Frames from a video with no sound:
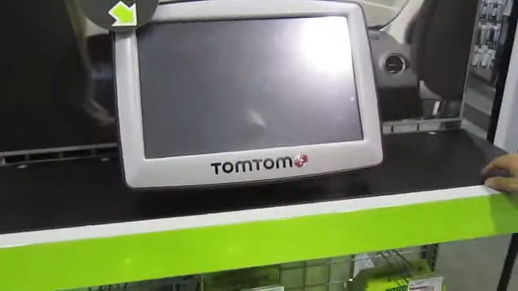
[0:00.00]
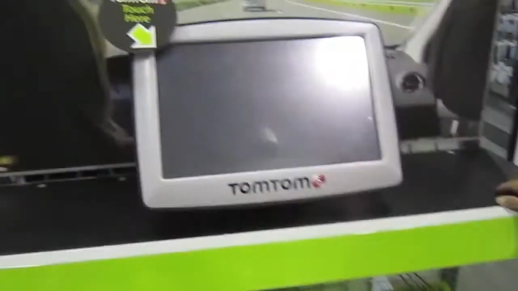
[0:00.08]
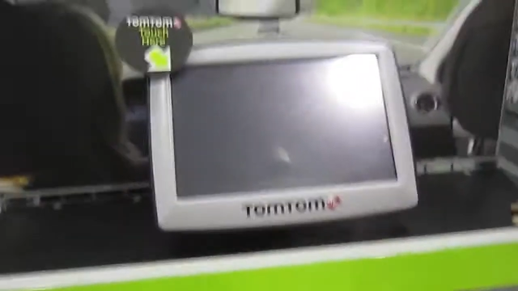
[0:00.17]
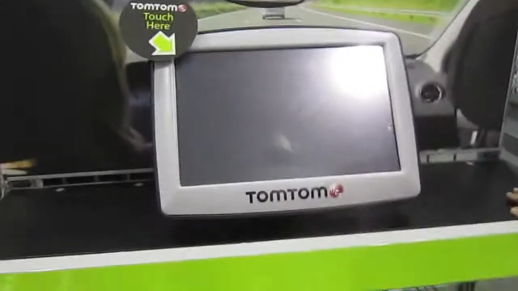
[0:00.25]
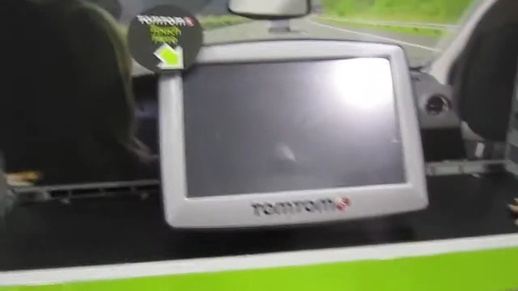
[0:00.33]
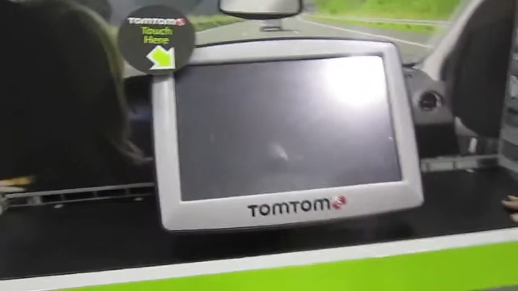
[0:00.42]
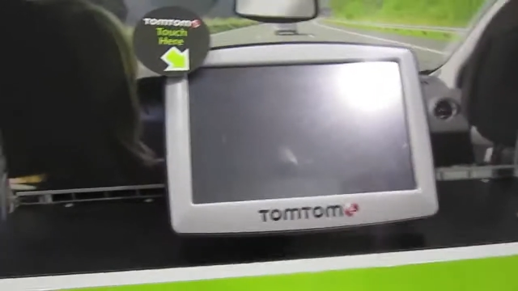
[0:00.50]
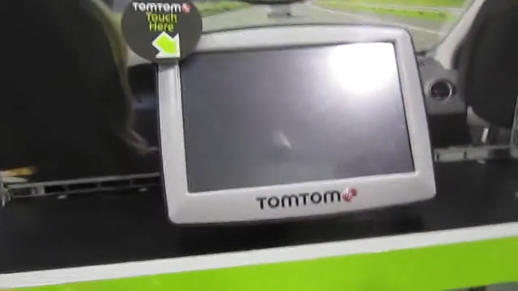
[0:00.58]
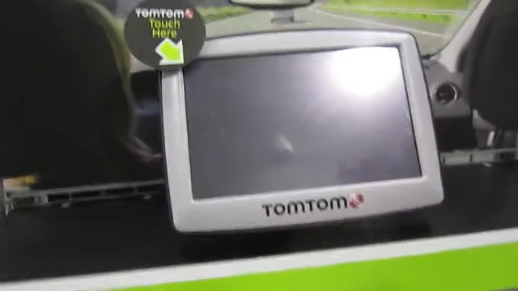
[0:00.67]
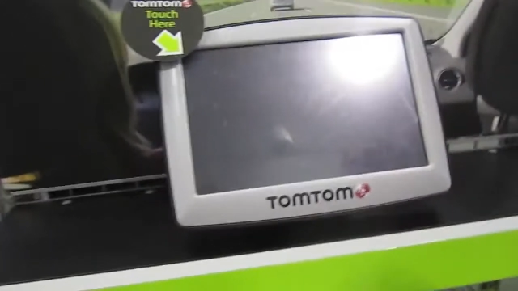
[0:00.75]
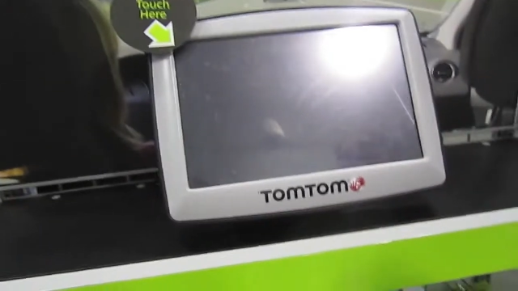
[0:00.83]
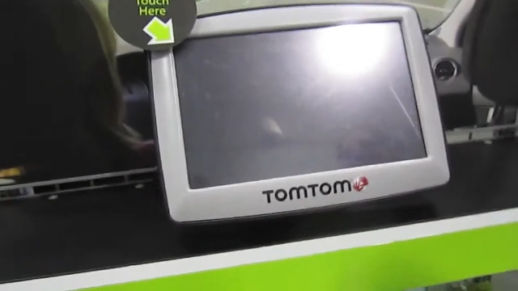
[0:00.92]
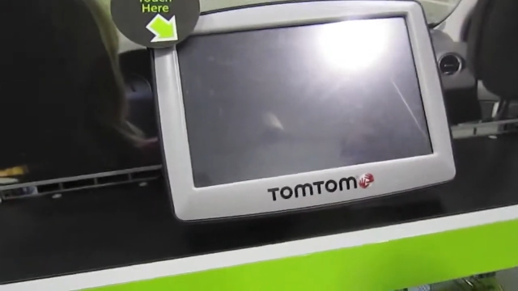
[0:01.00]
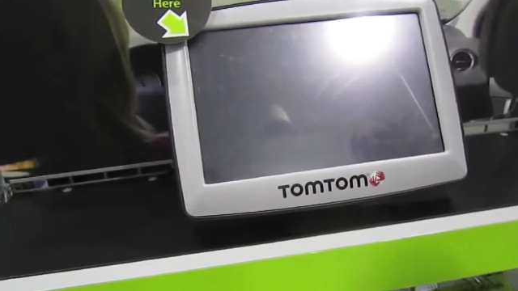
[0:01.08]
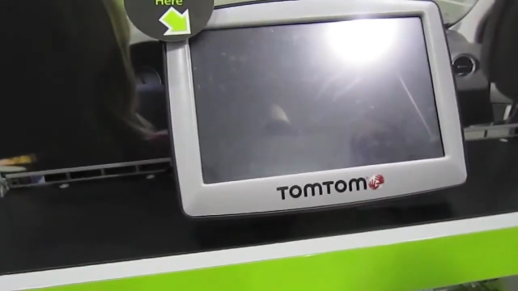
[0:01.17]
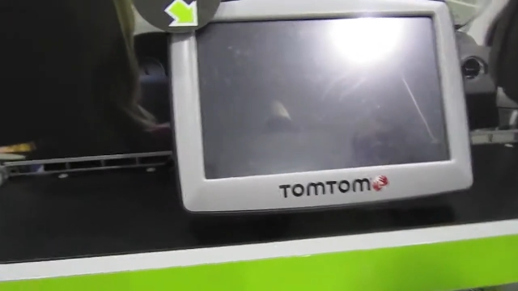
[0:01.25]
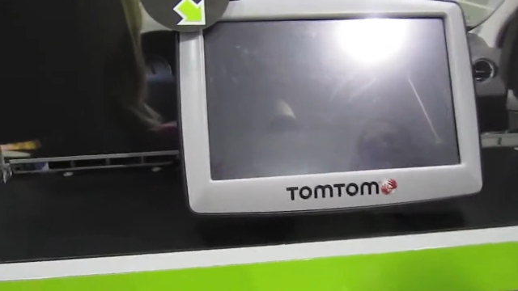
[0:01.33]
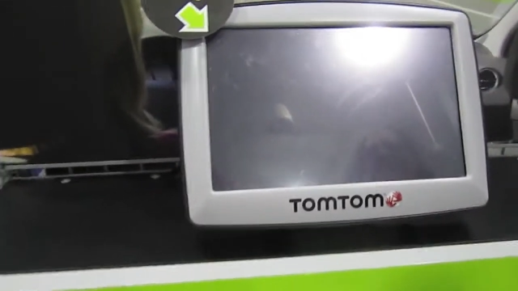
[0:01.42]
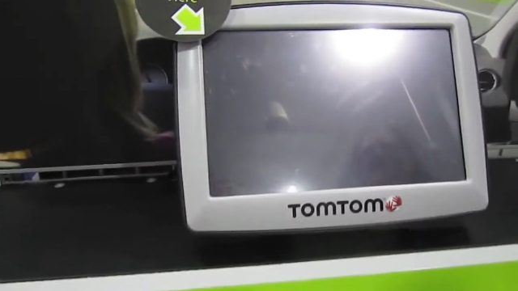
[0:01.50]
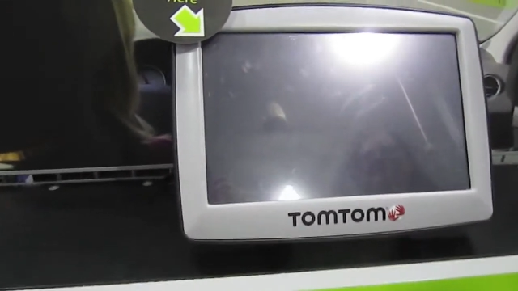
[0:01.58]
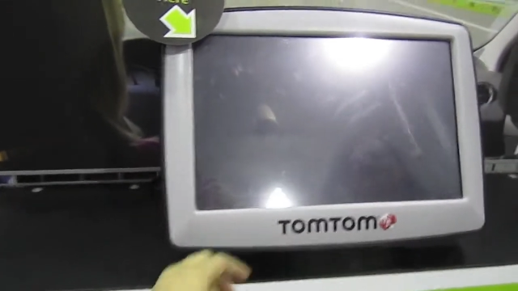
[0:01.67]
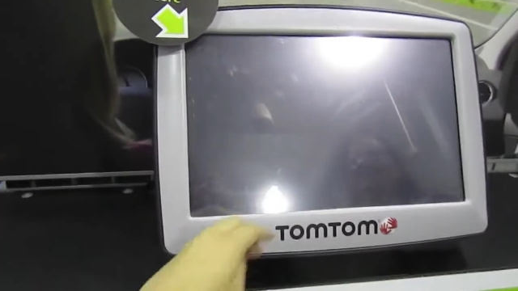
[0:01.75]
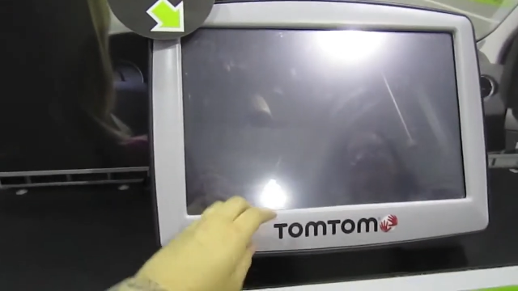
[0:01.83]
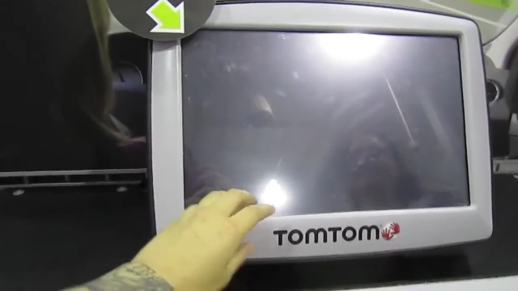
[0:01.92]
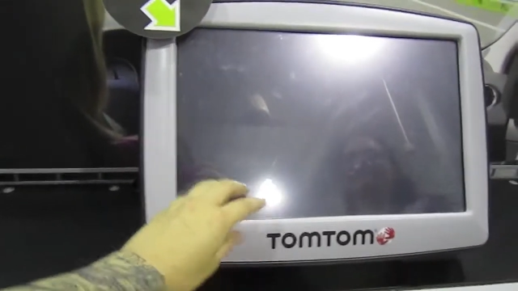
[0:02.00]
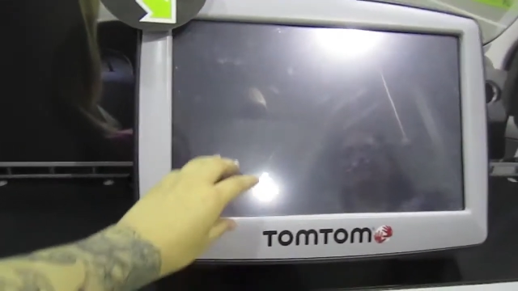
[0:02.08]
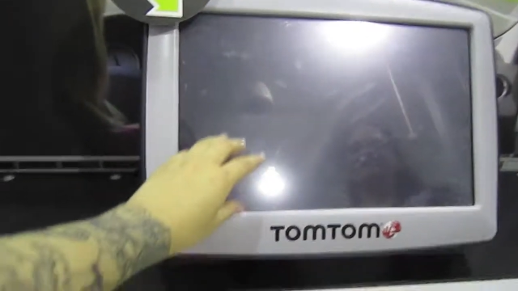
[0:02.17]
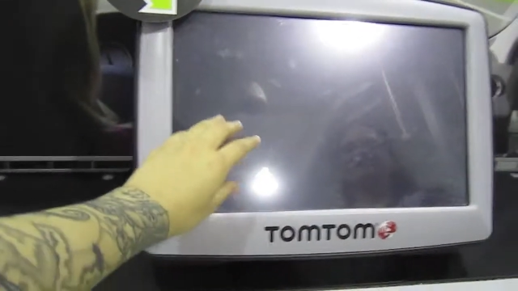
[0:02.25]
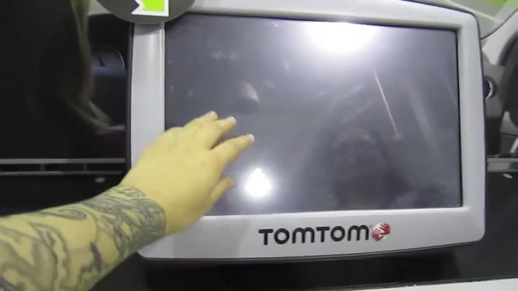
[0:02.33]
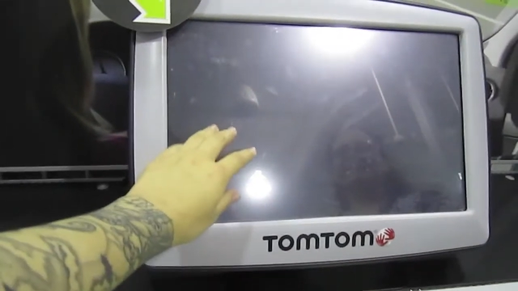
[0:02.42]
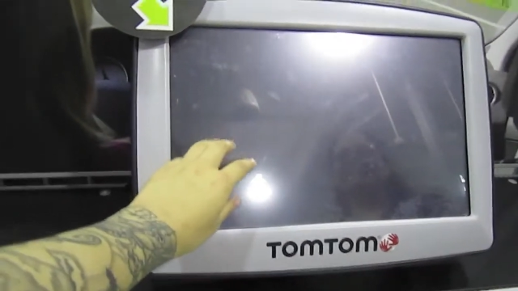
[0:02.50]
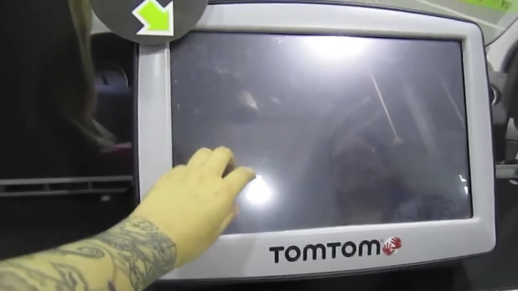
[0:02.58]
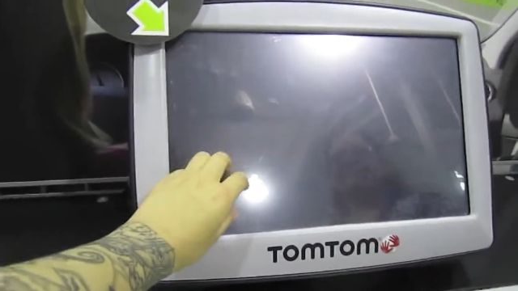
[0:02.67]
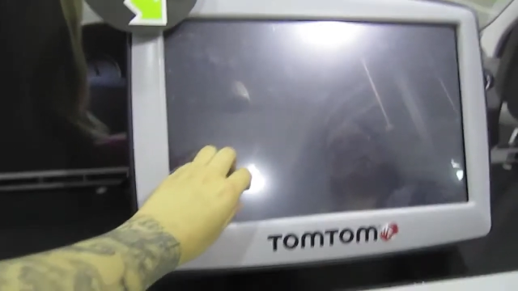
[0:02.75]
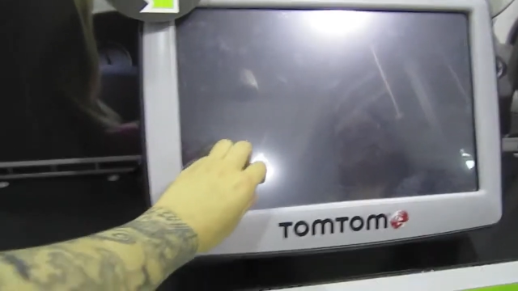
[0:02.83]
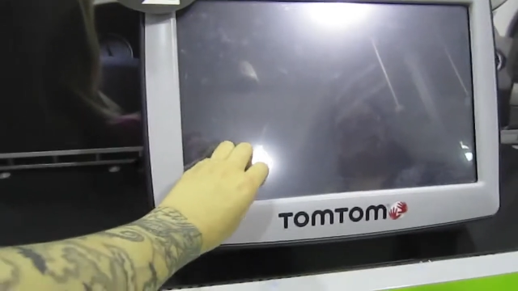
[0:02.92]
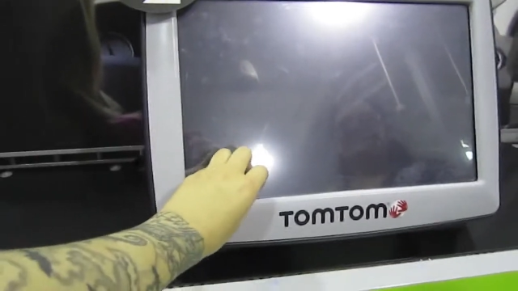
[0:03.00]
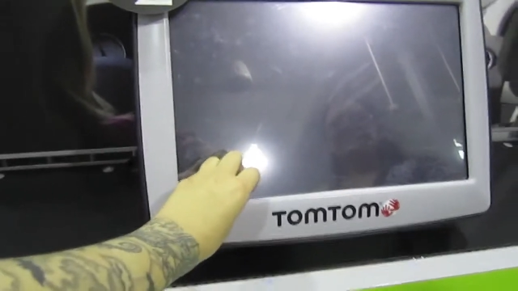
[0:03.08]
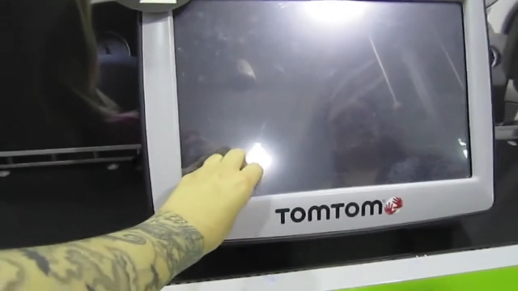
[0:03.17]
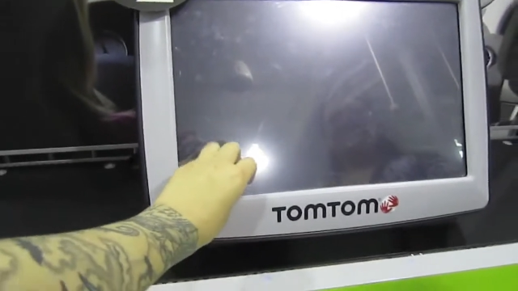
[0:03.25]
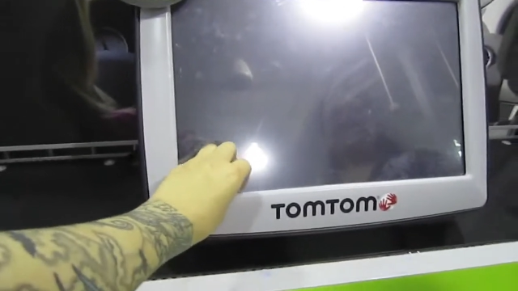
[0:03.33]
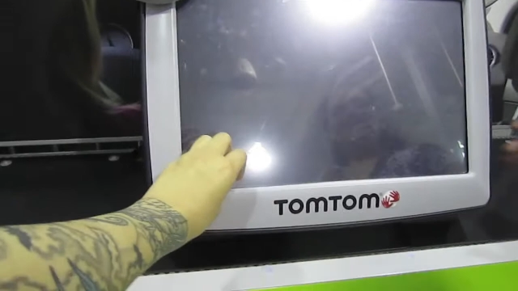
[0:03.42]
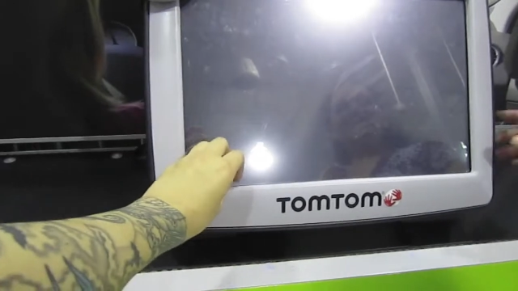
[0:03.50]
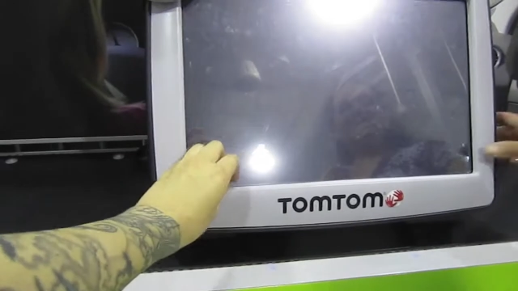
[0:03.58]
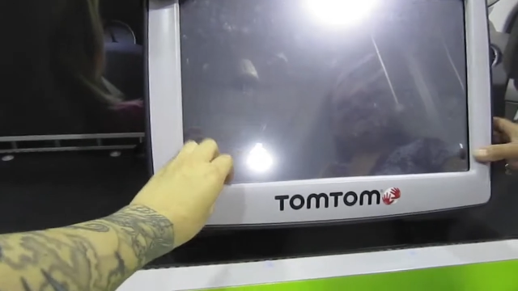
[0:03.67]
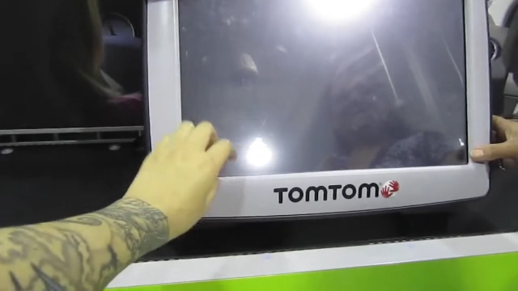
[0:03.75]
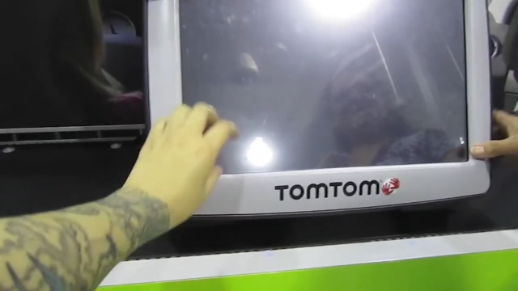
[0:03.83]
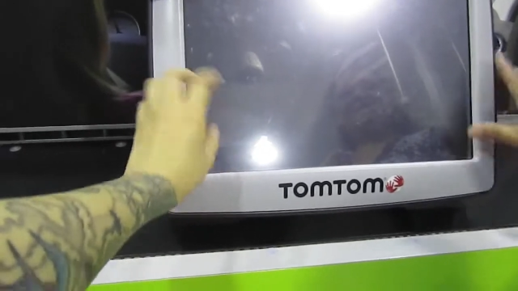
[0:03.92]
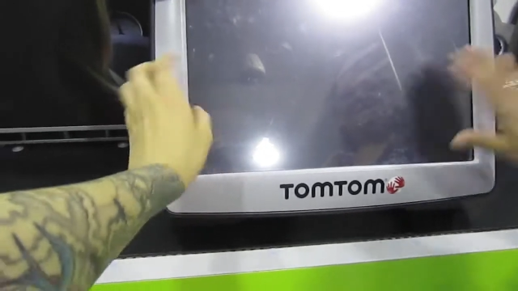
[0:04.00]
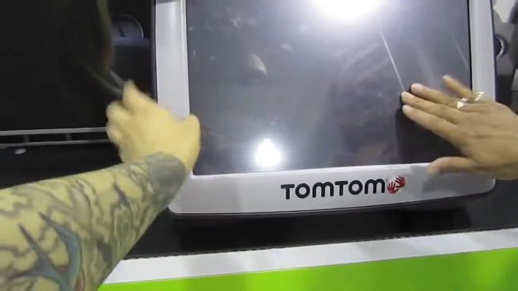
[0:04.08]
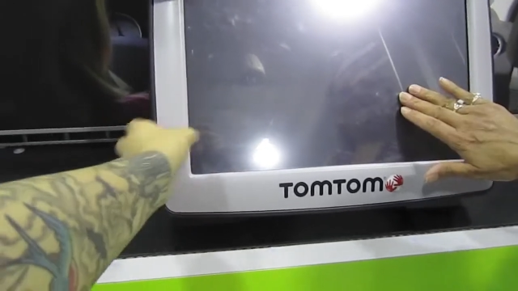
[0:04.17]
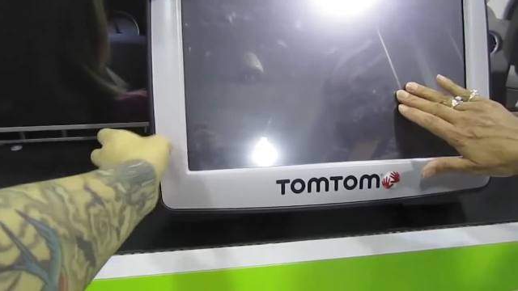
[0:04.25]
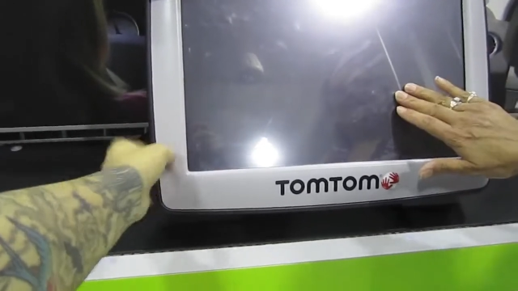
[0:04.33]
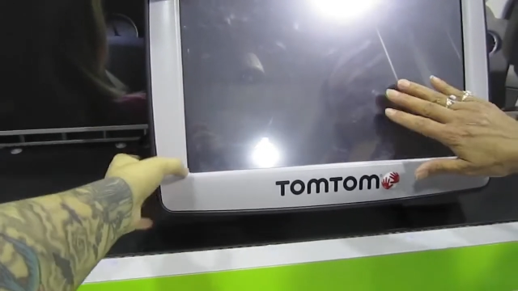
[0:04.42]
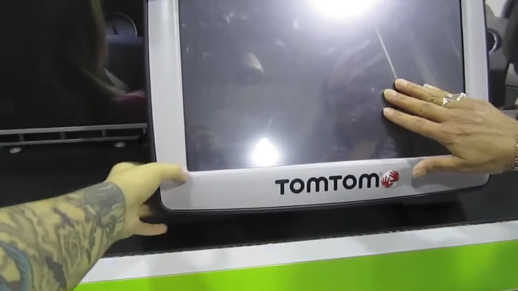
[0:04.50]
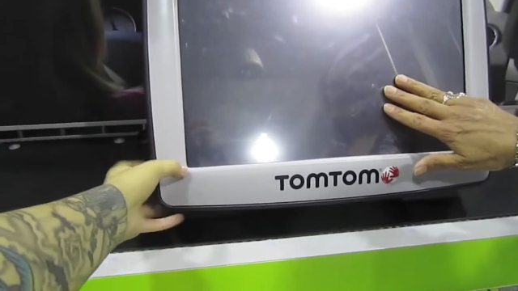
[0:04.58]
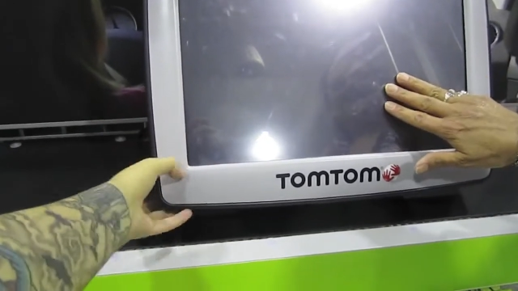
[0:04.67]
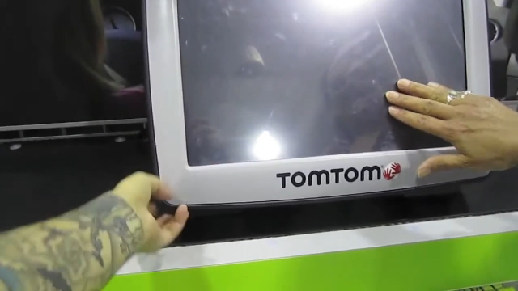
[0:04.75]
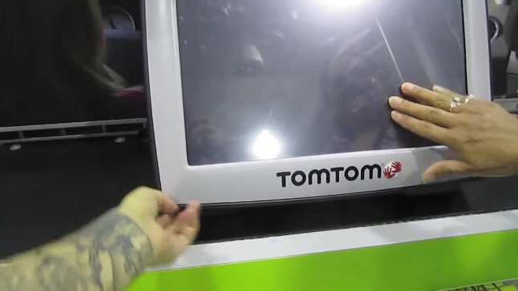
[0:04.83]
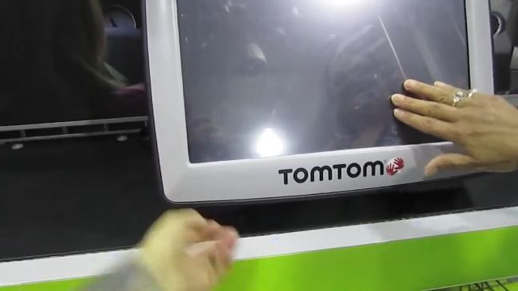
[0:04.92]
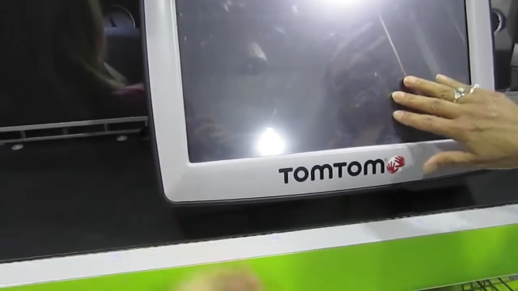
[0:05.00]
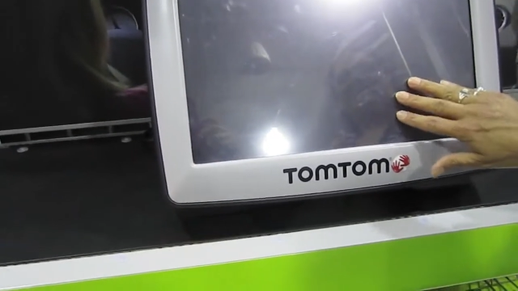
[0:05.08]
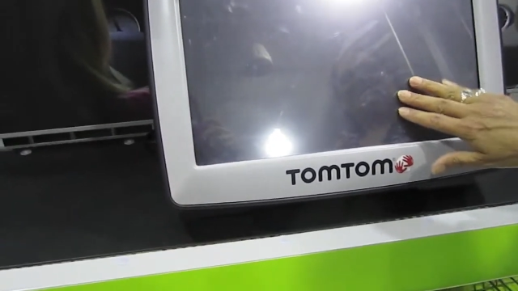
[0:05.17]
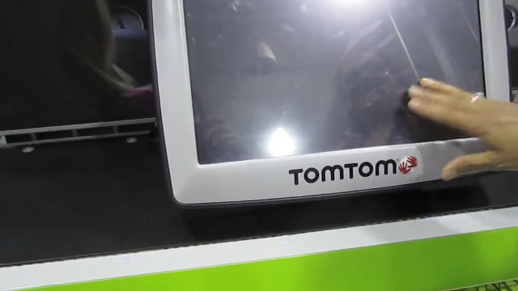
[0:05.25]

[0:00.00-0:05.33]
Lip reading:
No face is visible, so there are no lips to read.